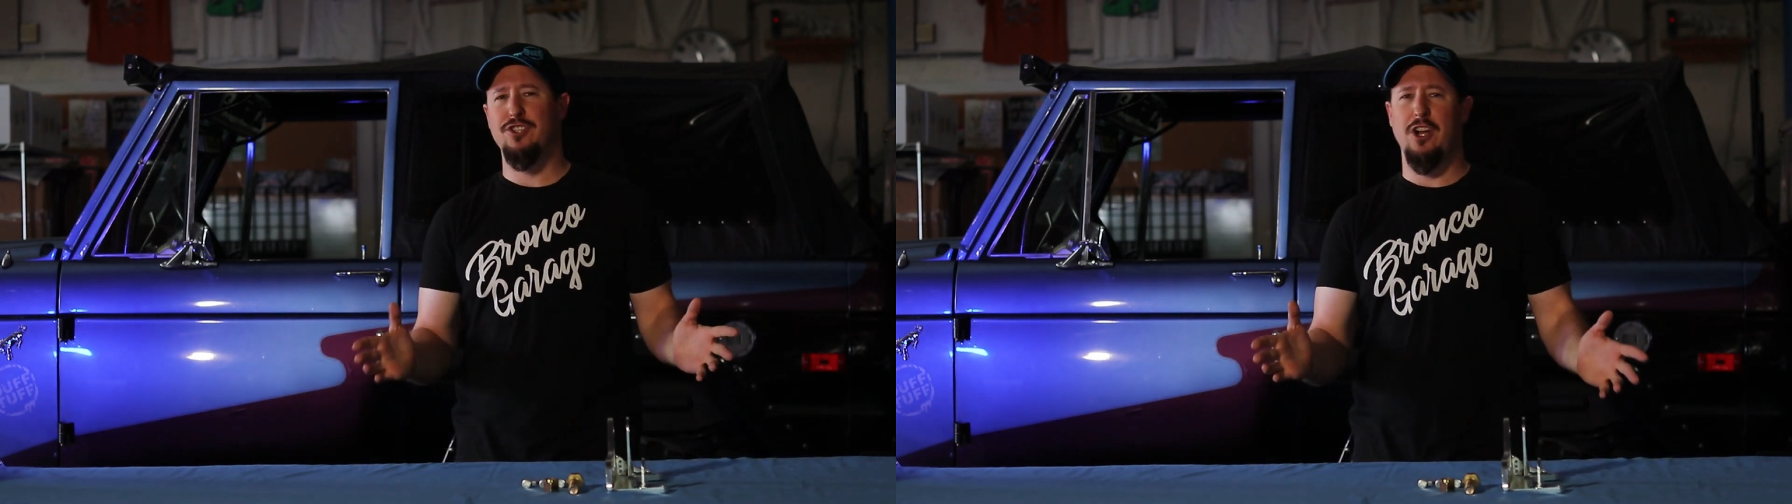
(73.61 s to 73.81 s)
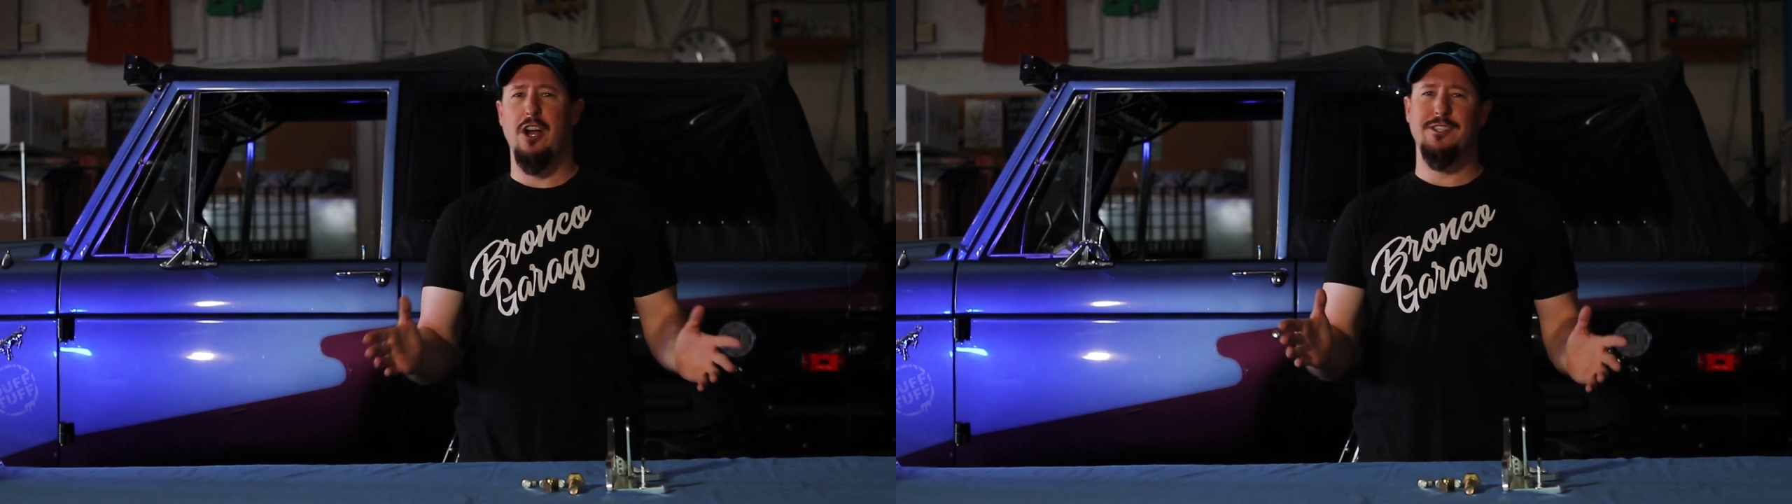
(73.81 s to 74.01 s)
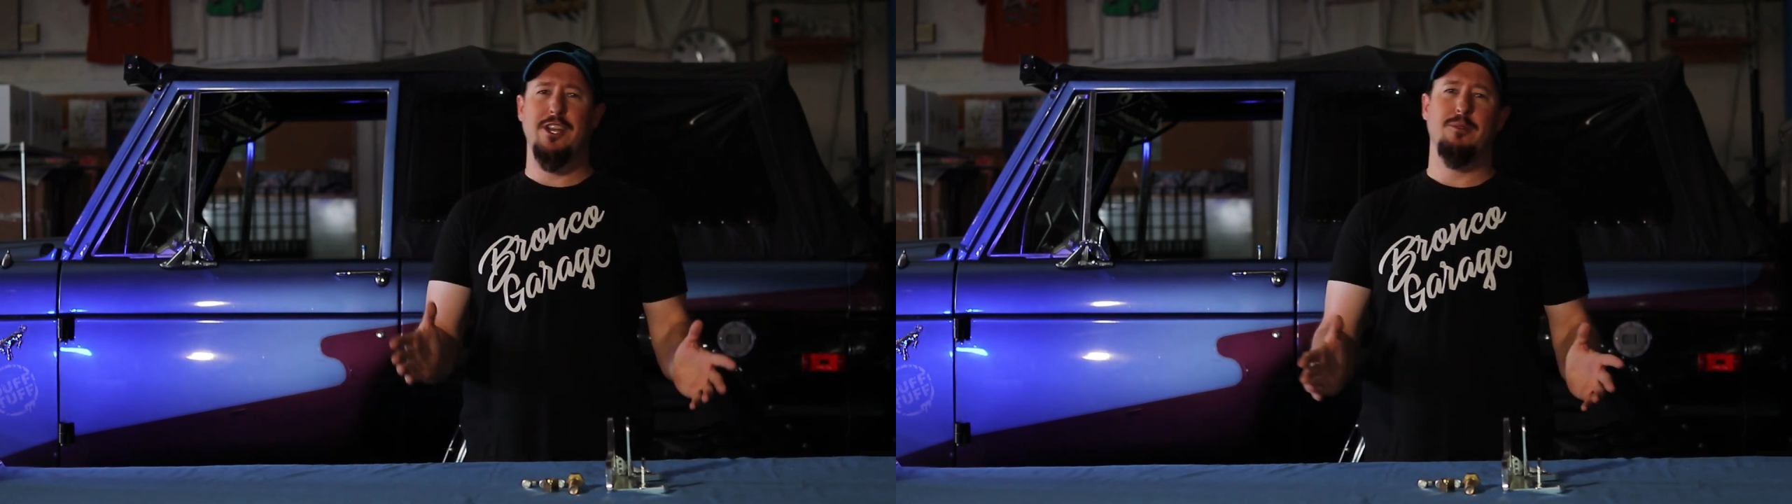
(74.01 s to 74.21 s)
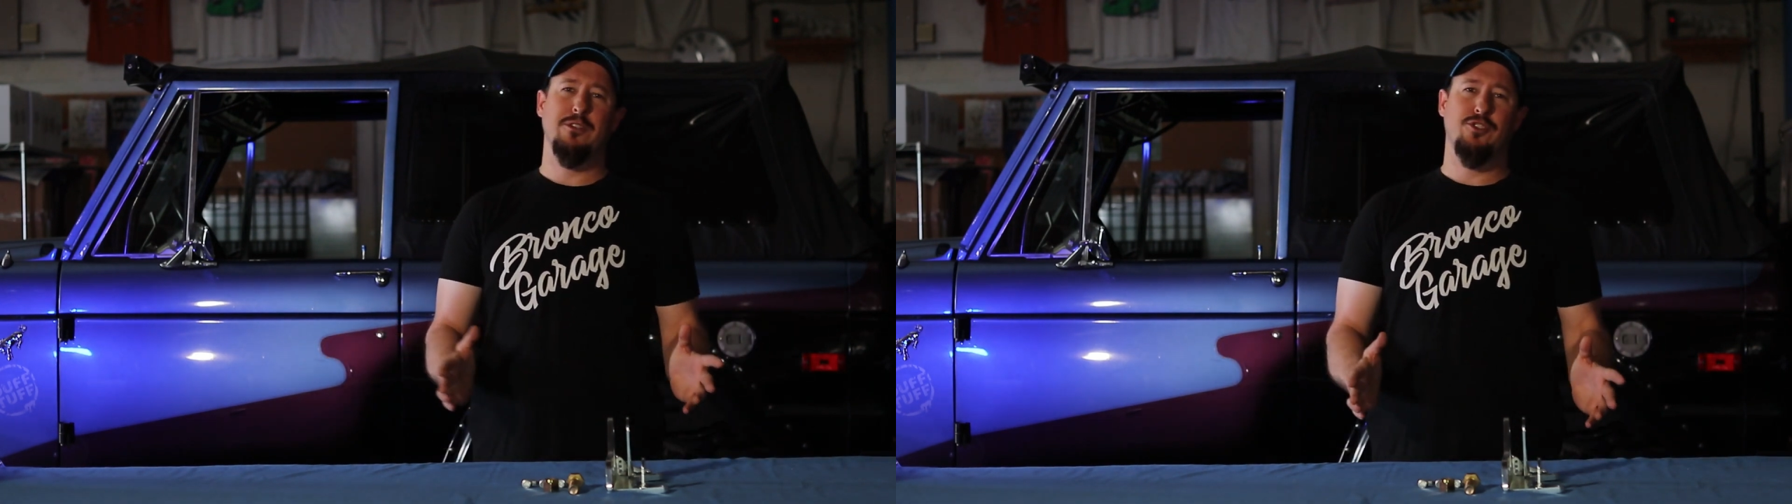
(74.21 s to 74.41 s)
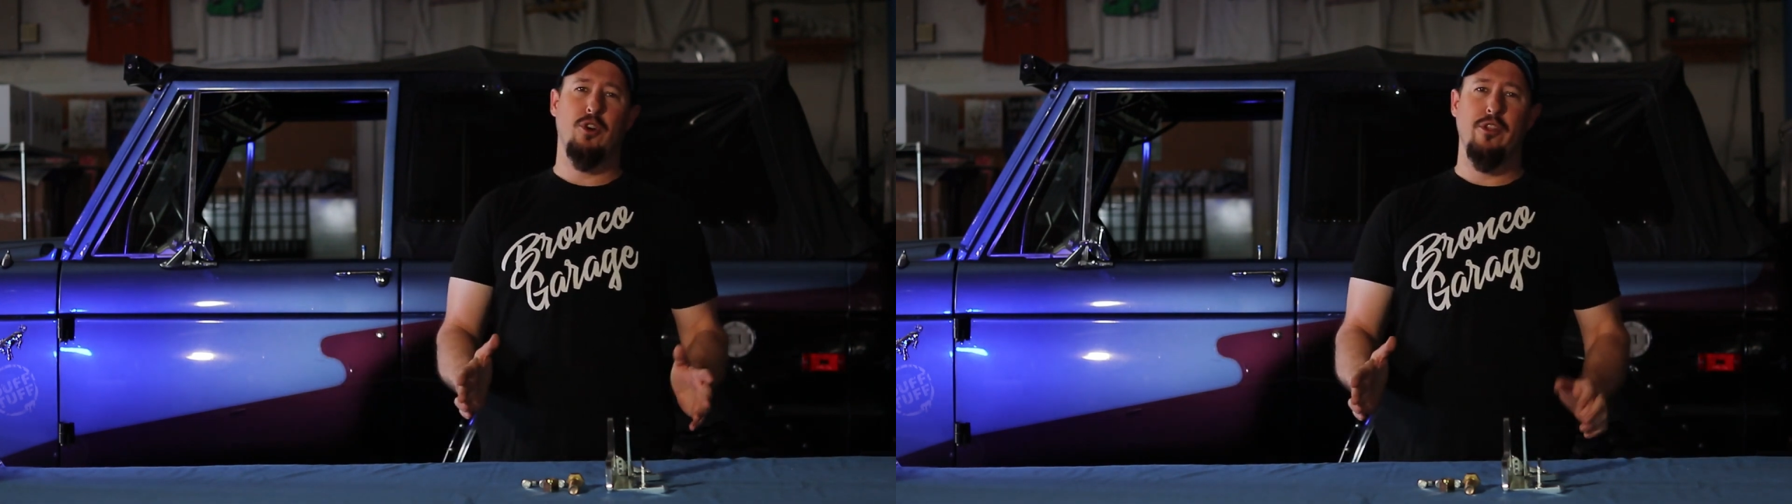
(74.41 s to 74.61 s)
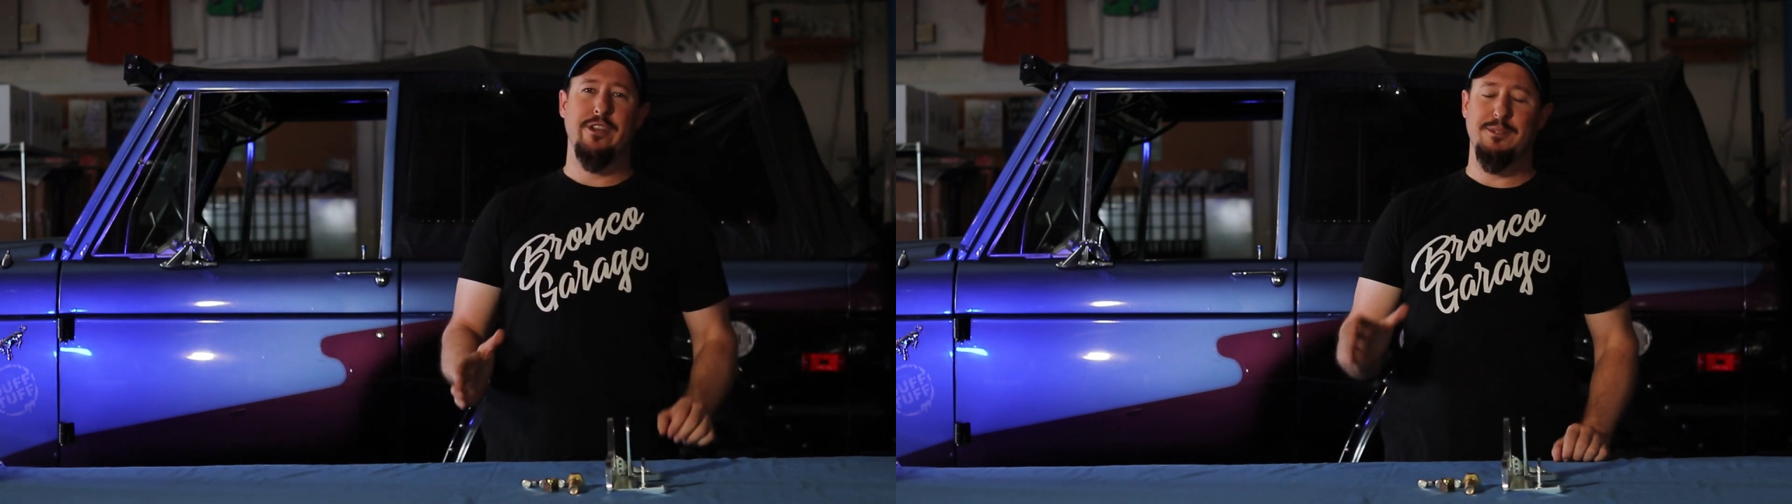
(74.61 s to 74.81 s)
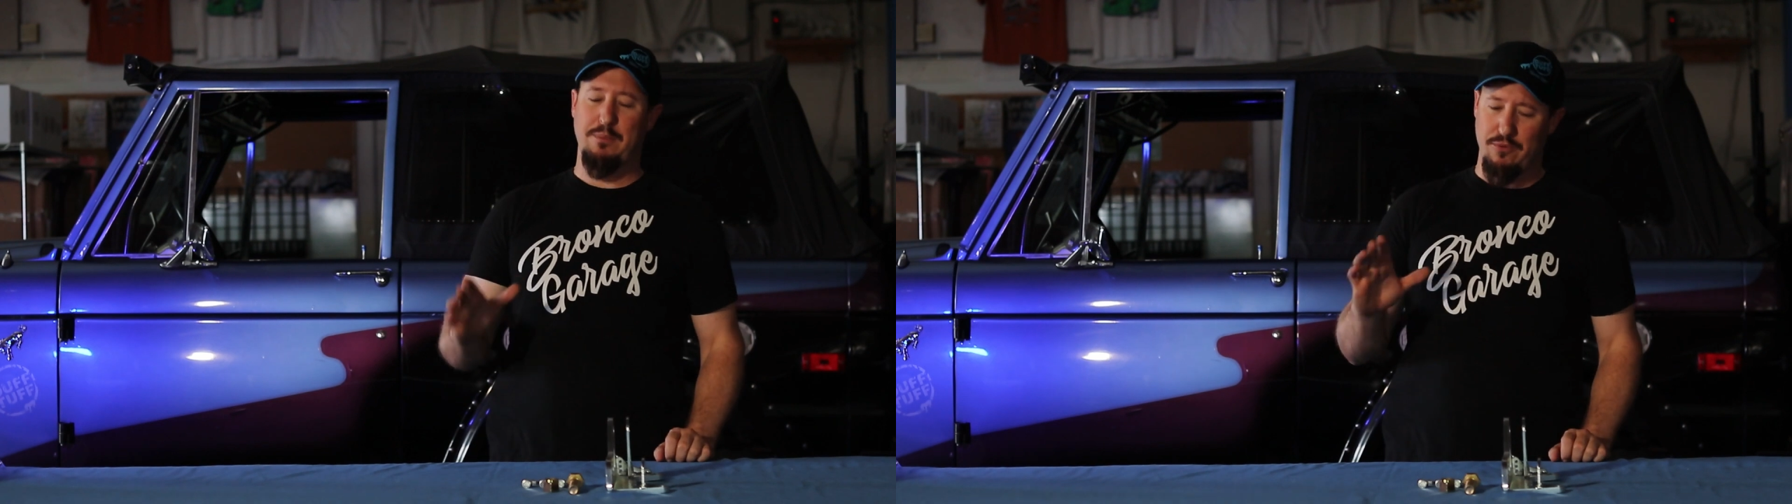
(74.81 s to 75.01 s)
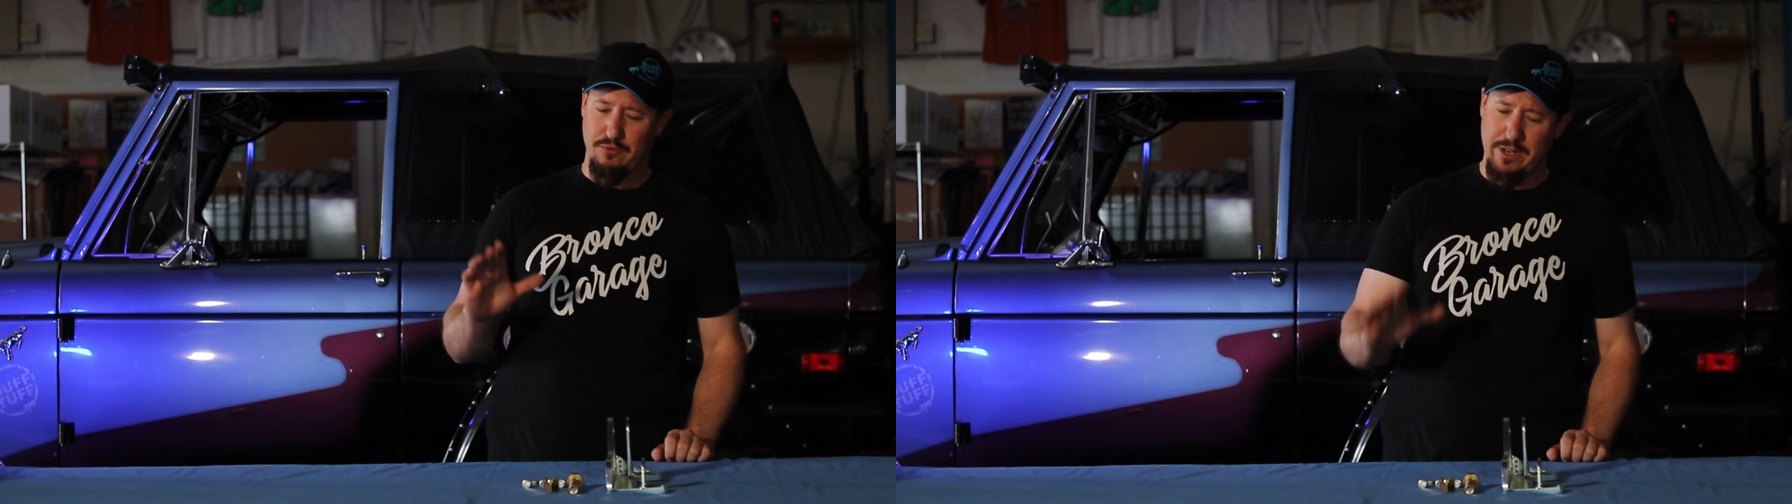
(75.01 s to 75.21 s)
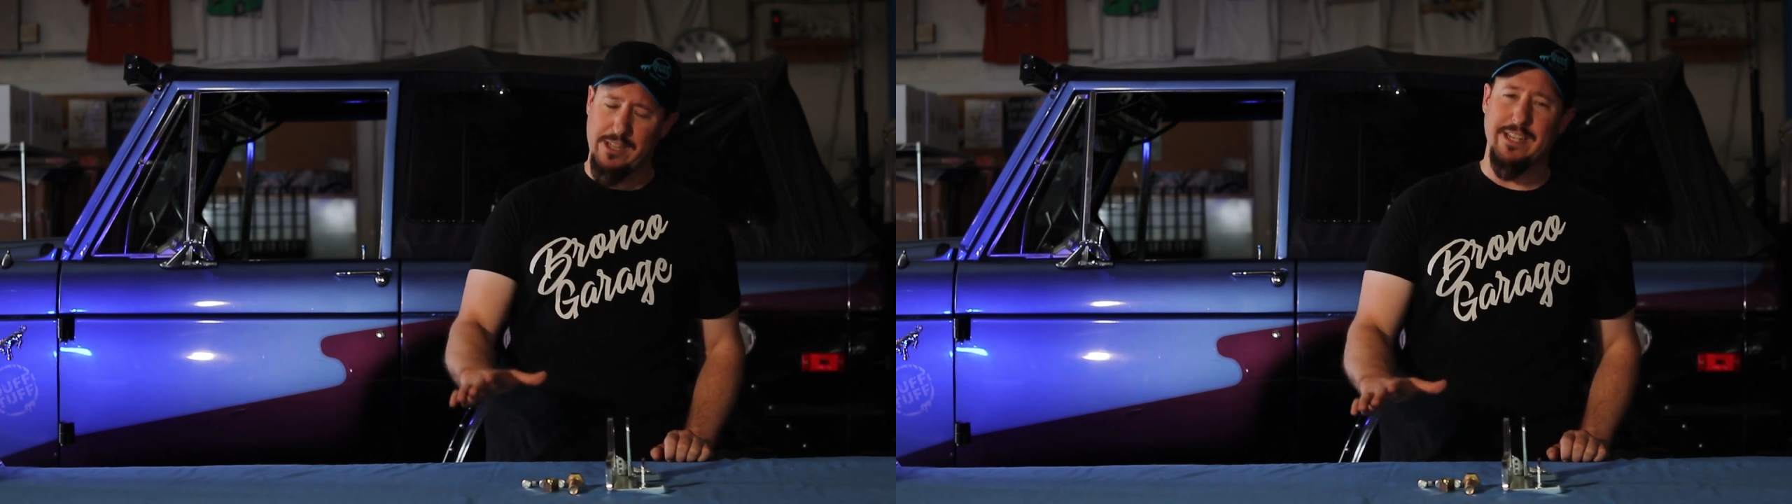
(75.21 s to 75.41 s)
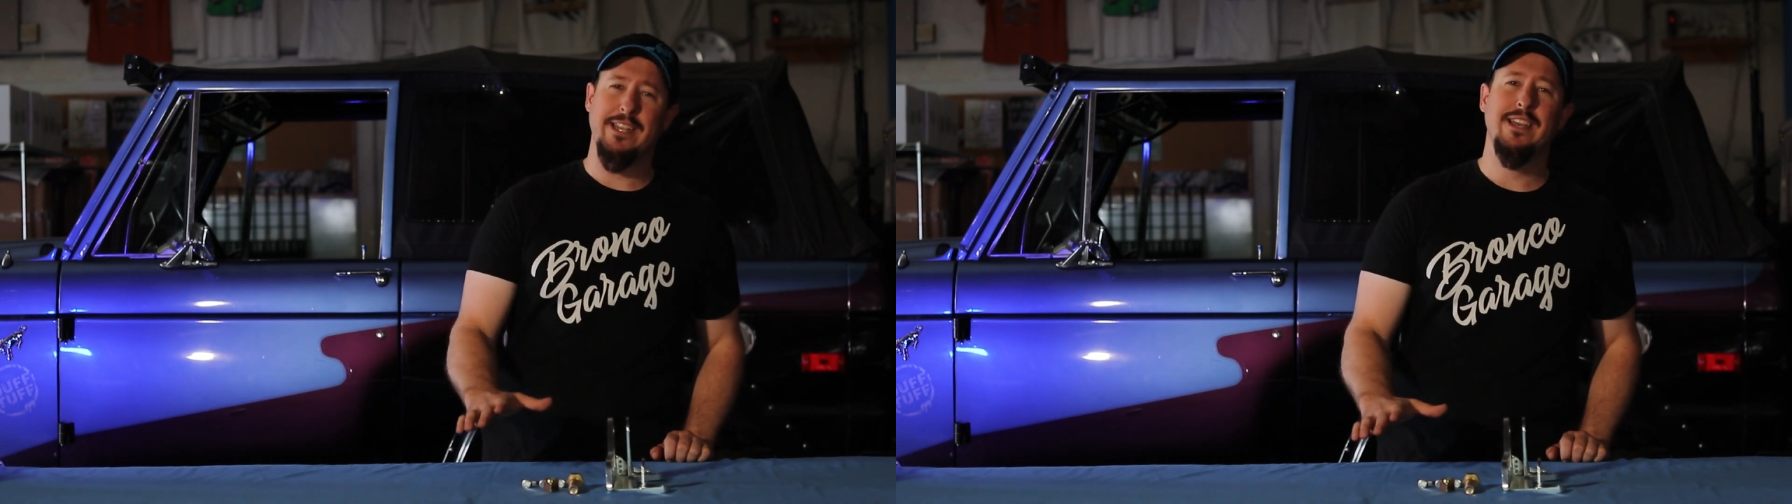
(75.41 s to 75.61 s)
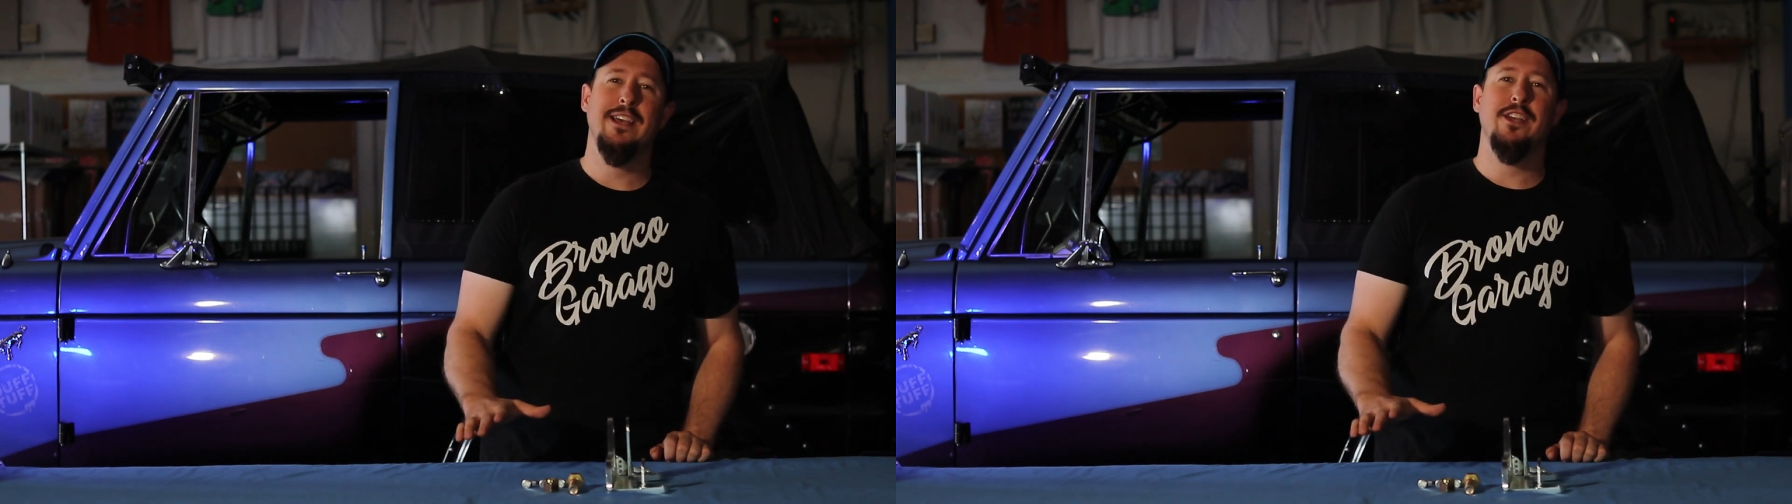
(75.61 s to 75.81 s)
shocks help control this, but really,